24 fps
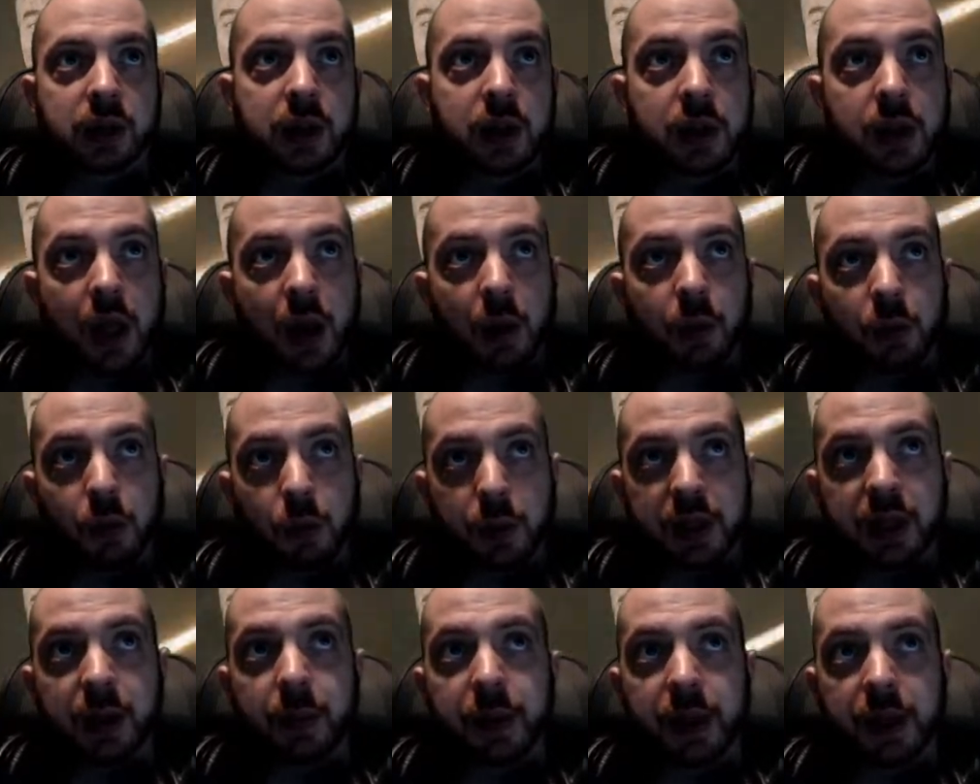that will be
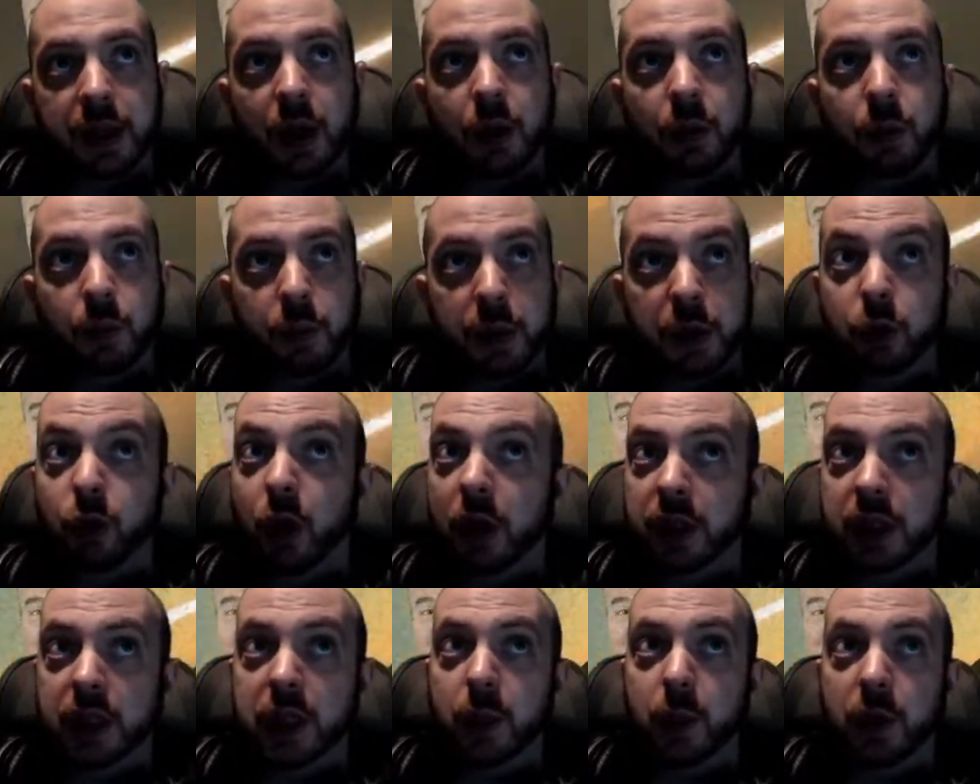something they'll be
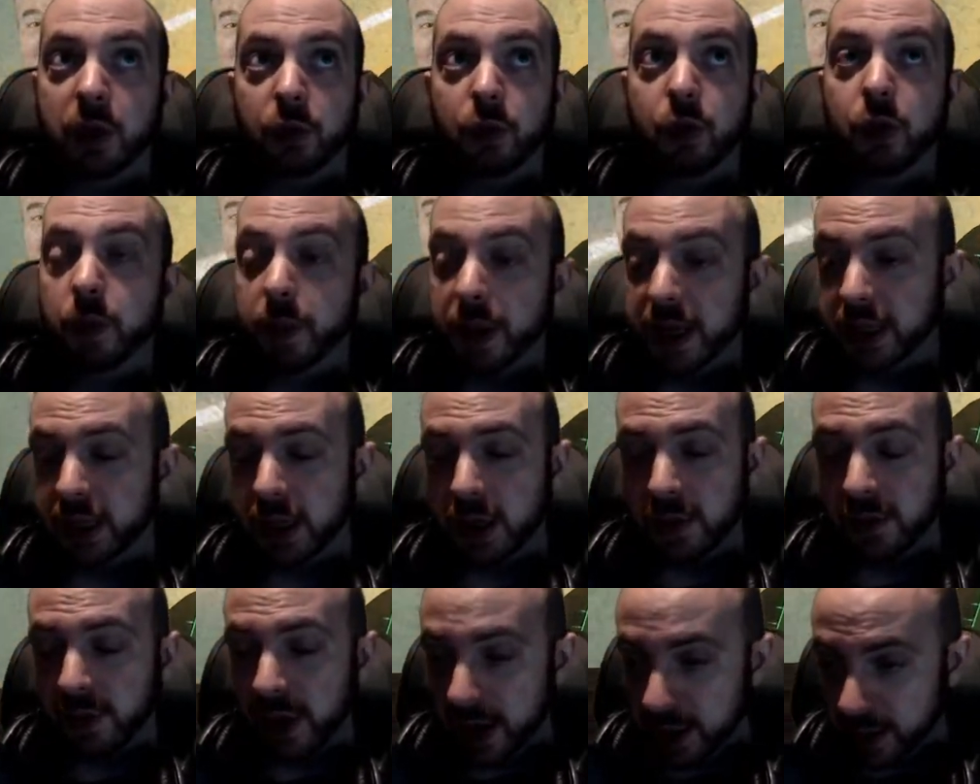trying to deal with through the
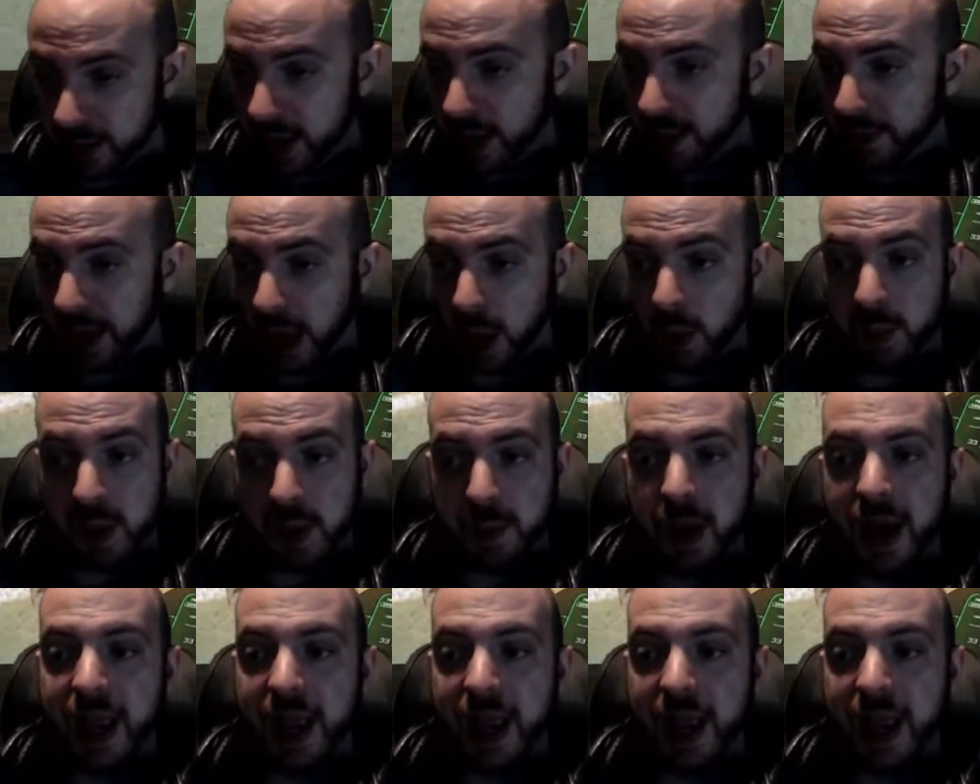PT phase. That would be my